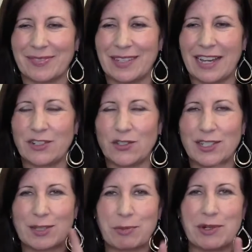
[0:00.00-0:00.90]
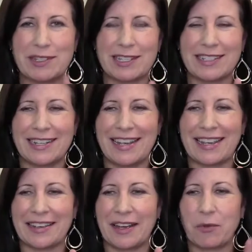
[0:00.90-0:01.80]
Yeah, I just experienced that
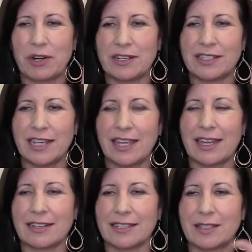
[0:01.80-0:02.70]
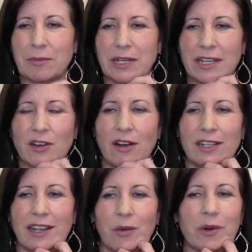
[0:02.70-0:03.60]
today. I wanted to say that to somebody, a
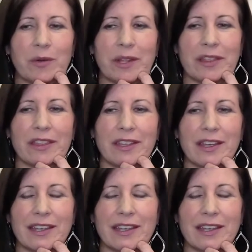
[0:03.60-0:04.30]
colleague I work with,